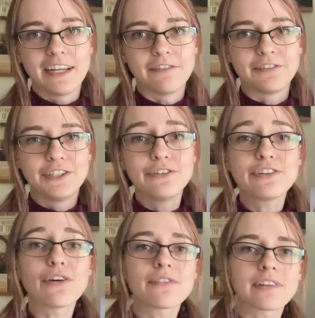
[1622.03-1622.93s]
If you
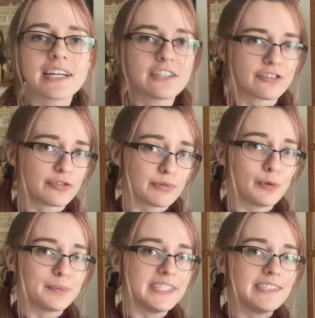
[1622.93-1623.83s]
don't like
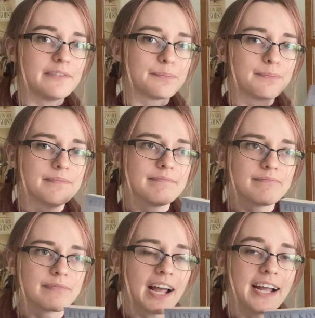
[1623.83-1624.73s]
tropey
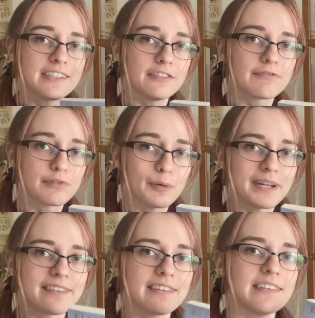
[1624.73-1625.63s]
kind of
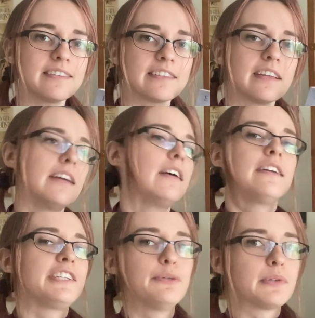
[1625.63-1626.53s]
romances,
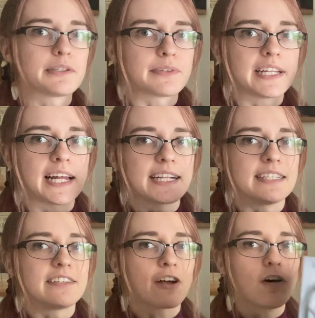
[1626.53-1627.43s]
you wouldn't really like
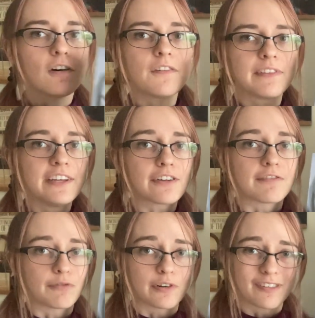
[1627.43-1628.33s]
these. All of these are
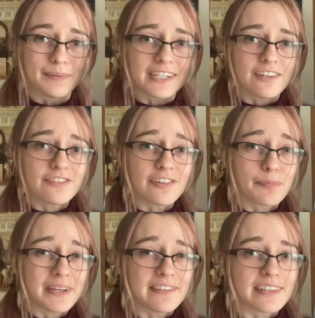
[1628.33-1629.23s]
forced marriages,
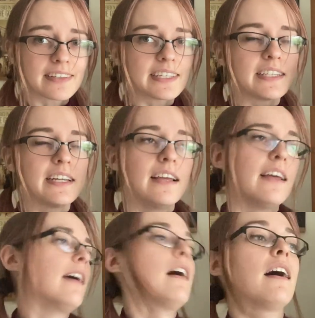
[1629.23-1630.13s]
basically.
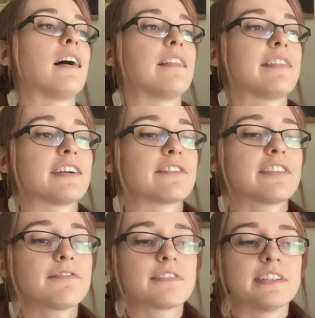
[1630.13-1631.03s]
They're
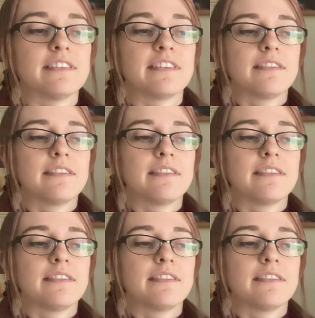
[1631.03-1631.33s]
different